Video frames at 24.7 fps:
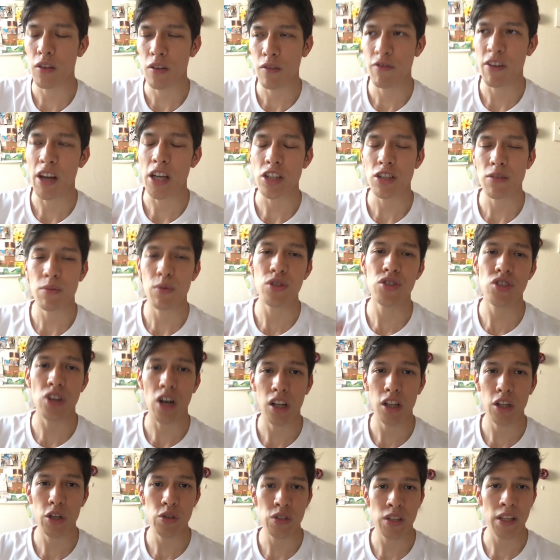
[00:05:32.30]
vegetables
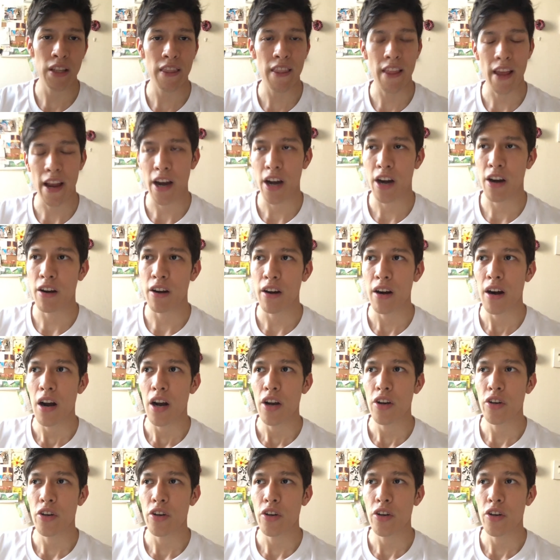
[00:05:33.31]
start losing their